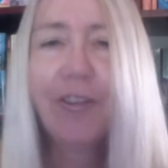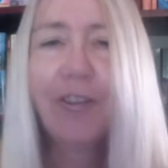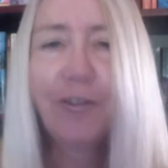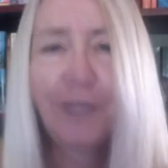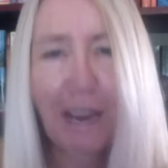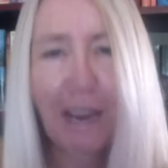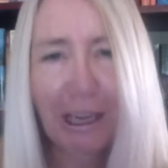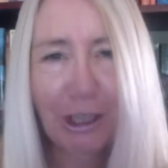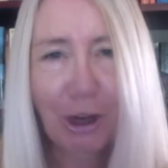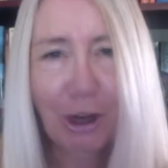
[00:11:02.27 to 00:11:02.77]

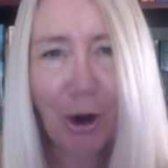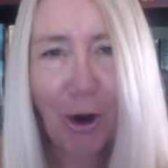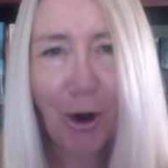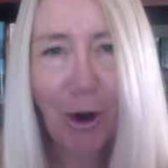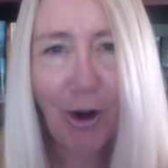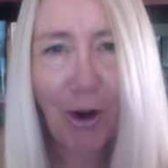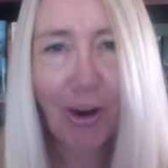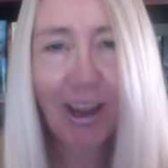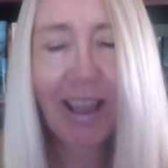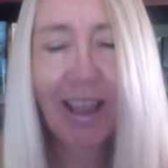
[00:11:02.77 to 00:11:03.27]

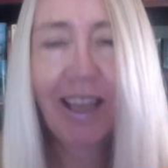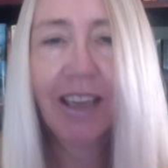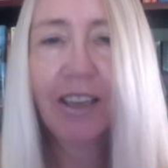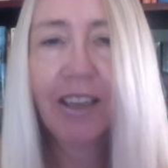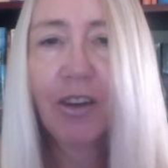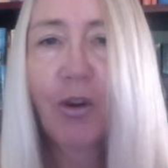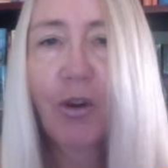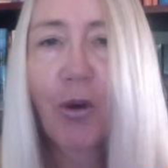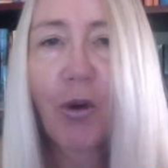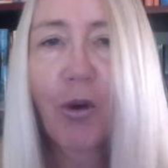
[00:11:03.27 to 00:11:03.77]
Fengong
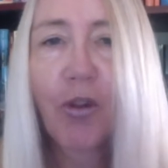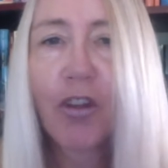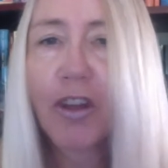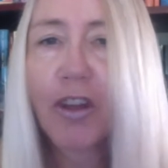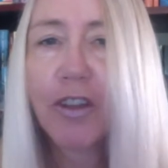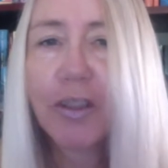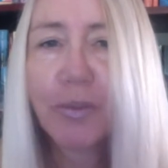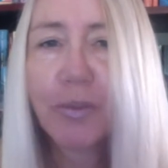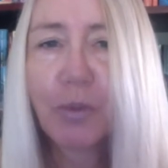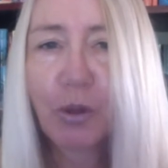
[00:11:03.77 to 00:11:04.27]
and all
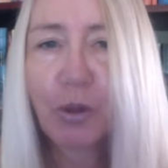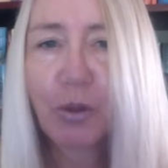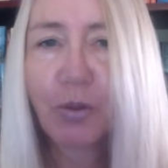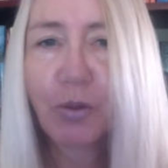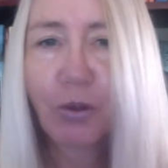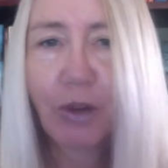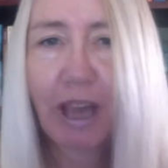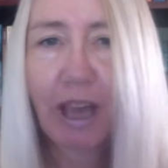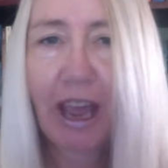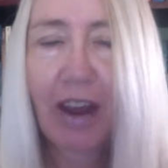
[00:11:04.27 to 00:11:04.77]
those
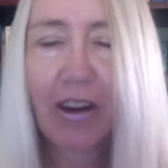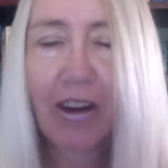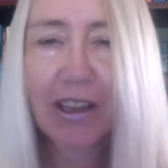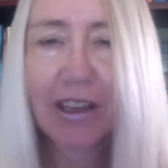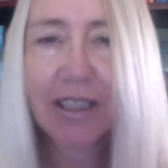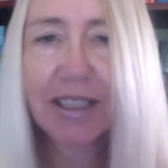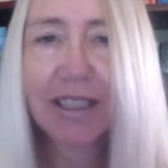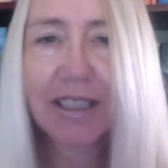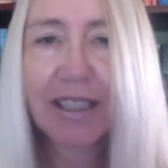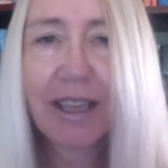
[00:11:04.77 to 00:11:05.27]
beautiful
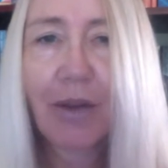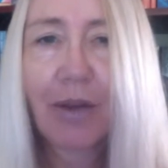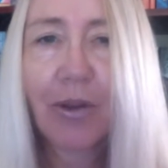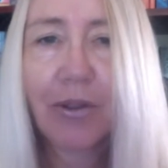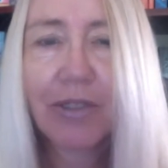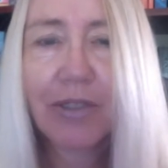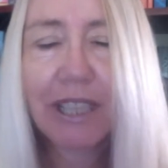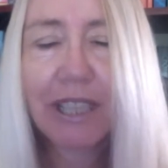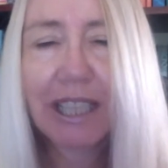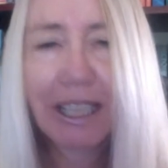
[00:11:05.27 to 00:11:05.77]
characters that
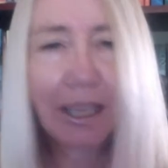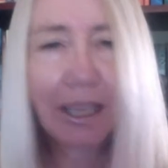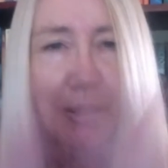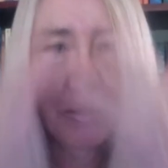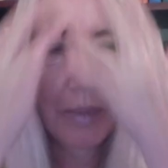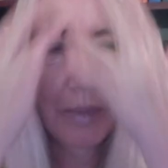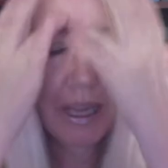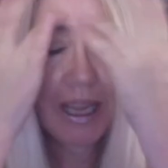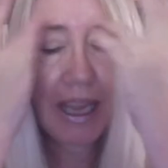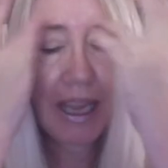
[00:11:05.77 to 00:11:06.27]
we've seen
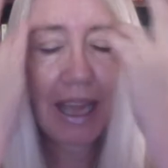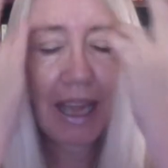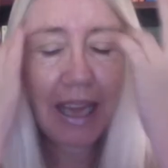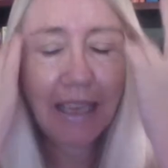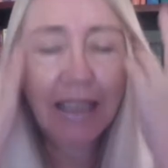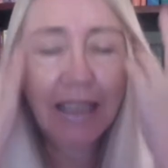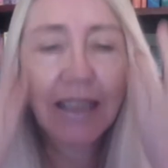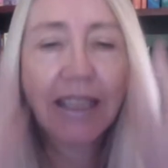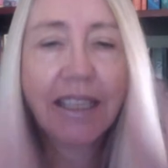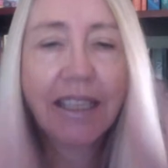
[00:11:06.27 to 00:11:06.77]
him be.
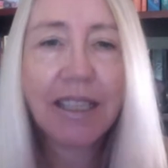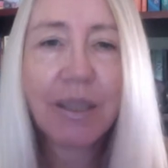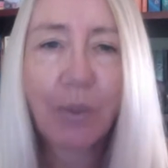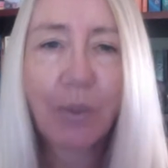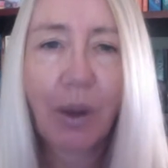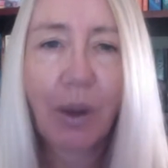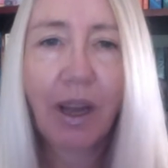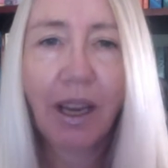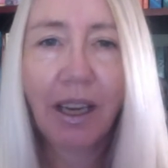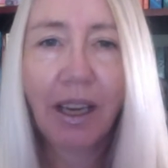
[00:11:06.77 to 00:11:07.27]
And in this
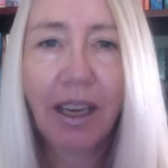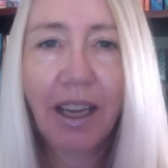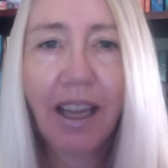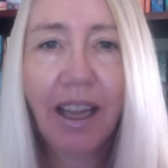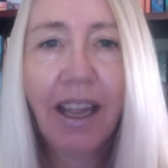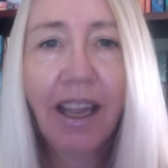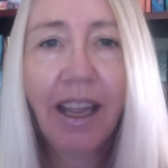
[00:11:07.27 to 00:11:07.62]
one,